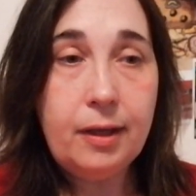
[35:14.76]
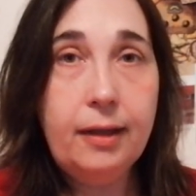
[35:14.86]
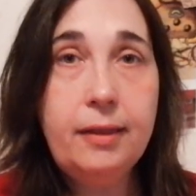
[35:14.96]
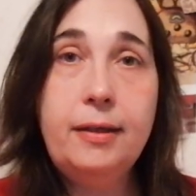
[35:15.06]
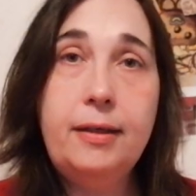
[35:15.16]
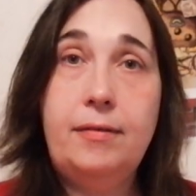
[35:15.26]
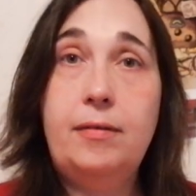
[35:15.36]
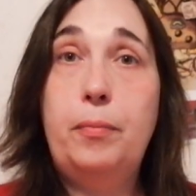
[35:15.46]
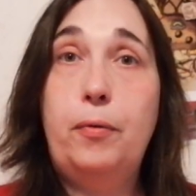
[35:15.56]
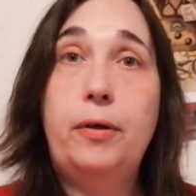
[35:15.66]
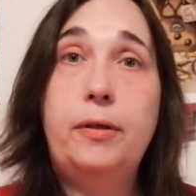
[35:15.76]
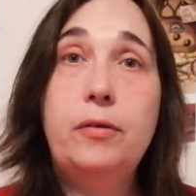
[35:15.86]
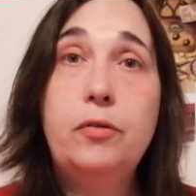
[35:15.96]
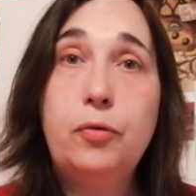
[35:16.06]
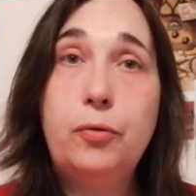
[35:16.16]
I think it's
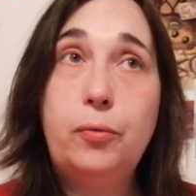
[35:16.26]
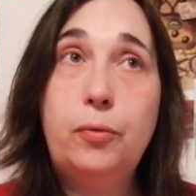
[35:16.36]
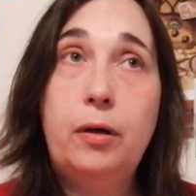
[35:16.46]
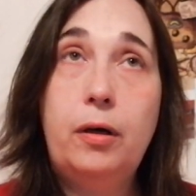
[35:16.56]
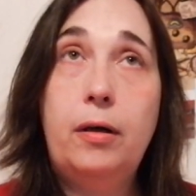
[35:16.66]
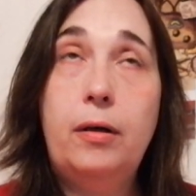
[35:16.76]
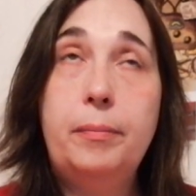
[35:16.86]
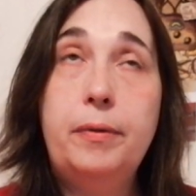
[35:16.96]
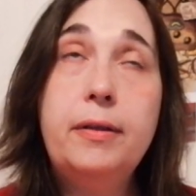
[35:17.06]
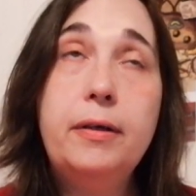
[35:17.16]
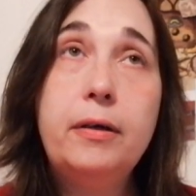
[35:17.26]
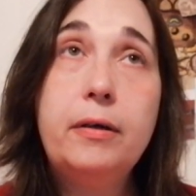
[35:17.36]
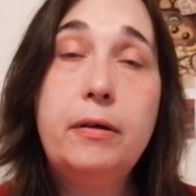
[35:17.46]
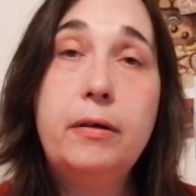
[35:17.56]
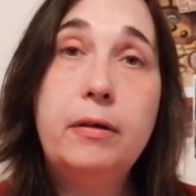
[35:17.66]
important to uh, be
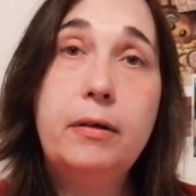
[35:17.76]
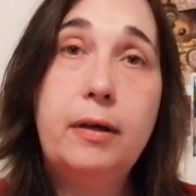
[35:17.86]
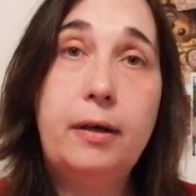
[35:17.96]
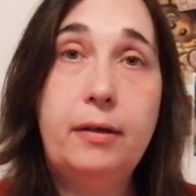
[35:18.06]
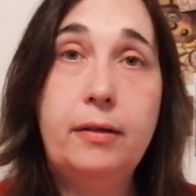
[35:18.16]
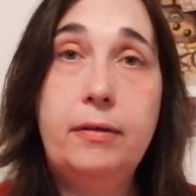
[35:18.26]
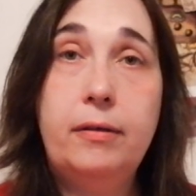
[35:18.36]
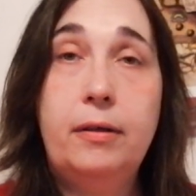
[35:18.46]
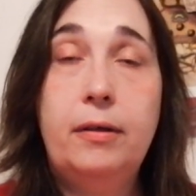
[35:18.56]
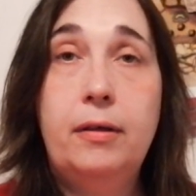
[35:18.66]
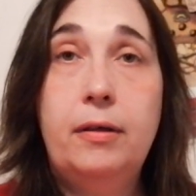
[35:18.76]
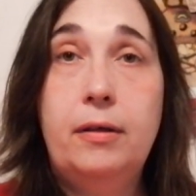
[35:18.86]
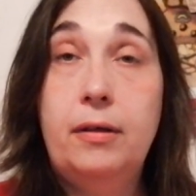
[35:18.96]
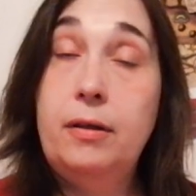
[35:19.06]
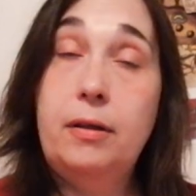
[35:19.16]
there kind of
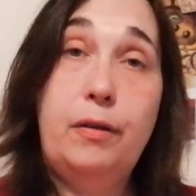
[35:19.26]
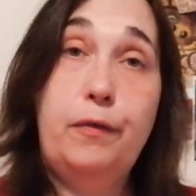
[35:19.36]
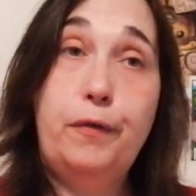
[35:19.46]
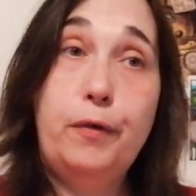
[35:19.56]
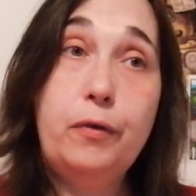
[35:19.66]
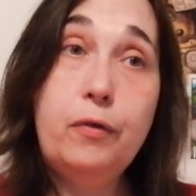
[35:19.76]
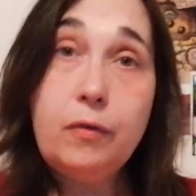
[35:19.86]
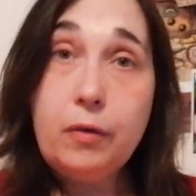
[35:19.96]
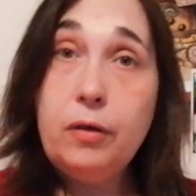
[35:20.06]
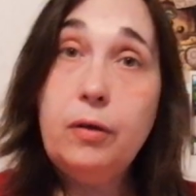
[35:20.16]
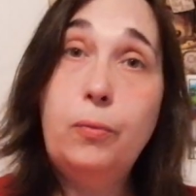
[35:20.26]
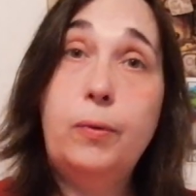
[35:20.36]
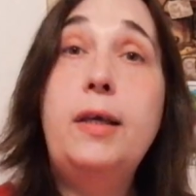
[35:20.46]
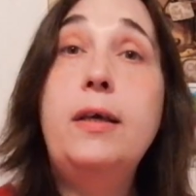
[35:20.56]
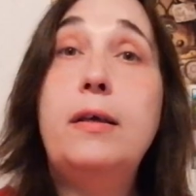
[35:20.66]
the first
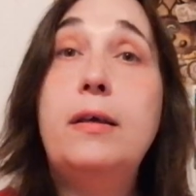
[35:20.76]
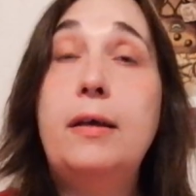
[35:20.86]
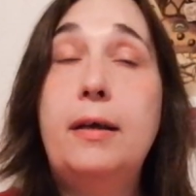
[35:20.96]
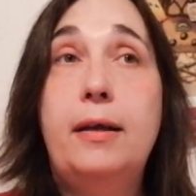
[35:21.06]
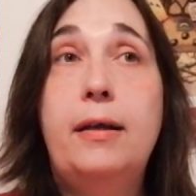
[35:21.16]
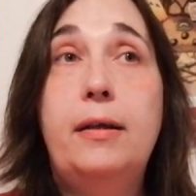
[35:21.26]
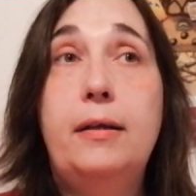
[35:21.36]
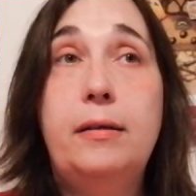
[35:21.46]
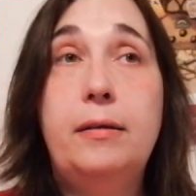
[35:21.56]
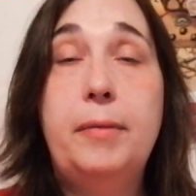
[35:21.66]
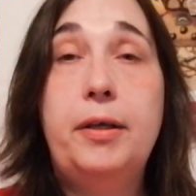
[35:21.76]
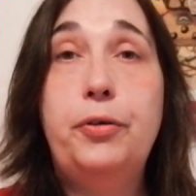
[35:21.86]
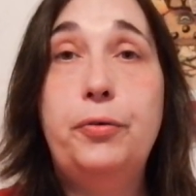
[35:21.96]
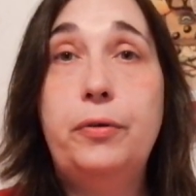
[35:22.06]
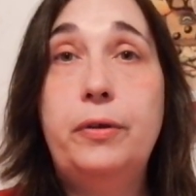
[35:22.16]
week and make
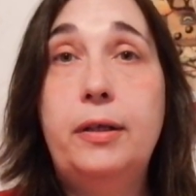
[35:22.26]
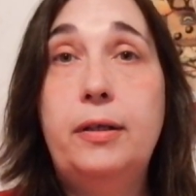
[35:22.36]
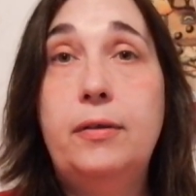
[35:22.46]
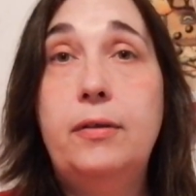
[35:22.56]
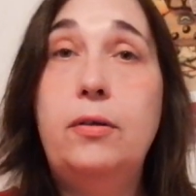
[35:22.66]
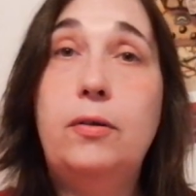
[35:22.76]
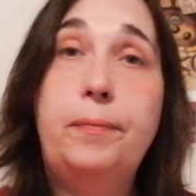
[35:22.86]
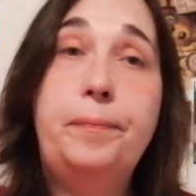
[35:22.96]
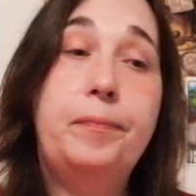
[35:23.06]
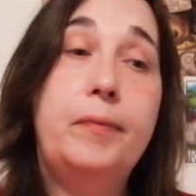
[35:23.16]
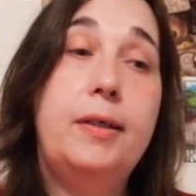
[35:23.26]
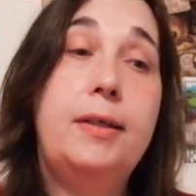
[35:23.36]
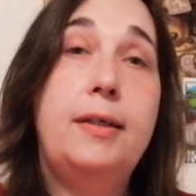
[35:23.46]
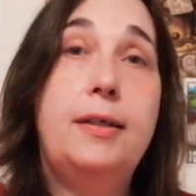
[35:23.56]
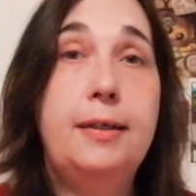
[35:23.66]
sure that you know
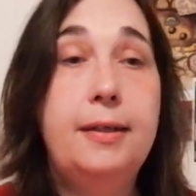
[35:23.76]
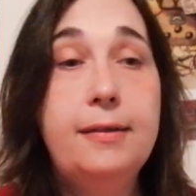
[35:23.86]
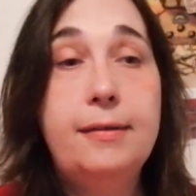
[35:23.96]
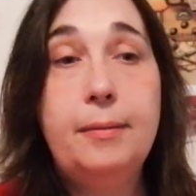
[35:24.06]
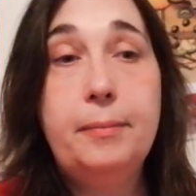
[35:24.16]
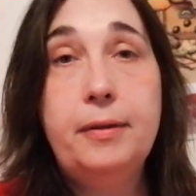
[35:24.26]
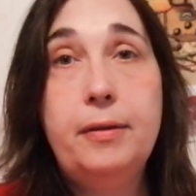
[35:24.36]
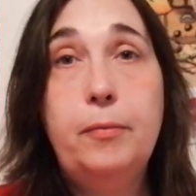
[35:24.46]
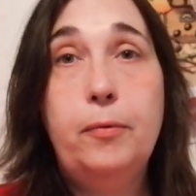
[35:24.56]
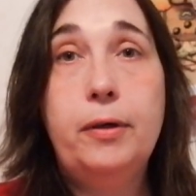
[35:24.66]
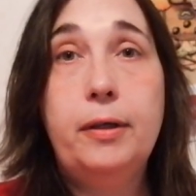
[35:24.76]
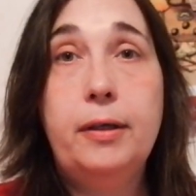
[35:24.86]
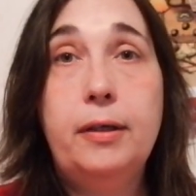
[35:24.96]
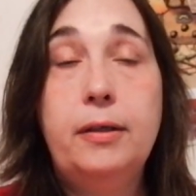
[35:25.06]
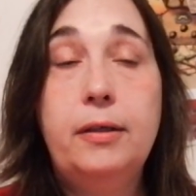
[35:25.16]
she gets up in the
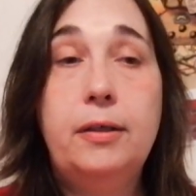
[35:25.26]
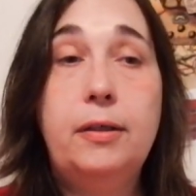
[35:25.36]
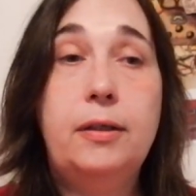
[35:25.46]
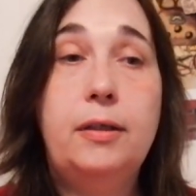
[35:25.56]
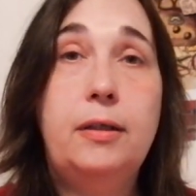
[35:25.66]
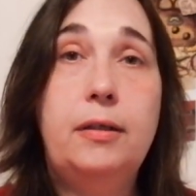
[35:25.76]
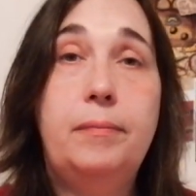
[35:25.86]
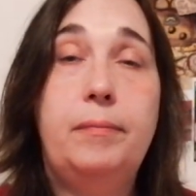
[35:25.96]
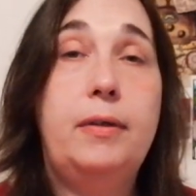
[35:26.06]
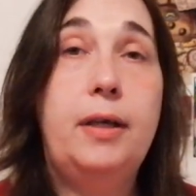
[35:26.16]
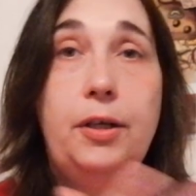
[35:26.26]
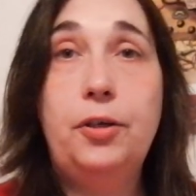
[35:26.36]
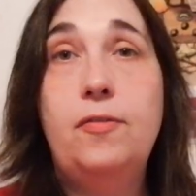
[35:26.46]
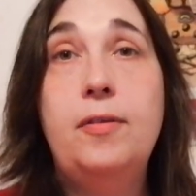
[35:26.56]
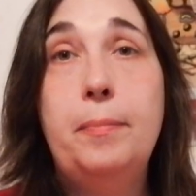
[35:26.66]
morning she
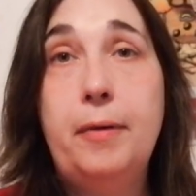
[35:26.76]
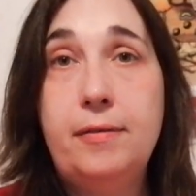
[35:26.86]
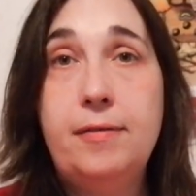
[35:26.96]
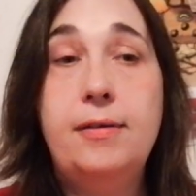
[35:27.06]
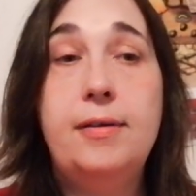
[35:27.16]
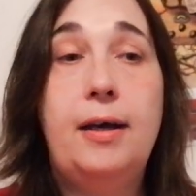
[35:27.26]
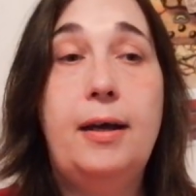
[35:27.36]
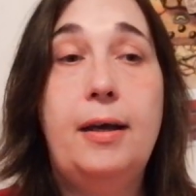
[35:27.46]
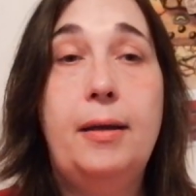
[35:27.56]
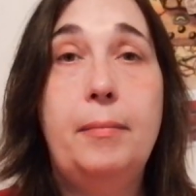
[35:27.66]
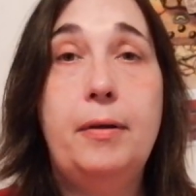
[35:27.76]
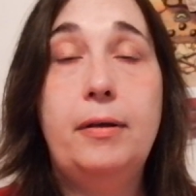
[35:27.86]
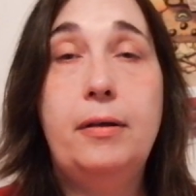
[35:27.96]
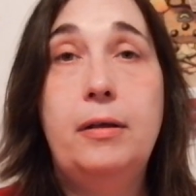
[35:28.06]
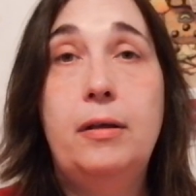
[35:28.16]
catches the bus in time
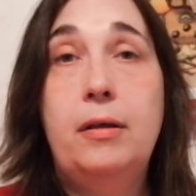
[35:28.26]
and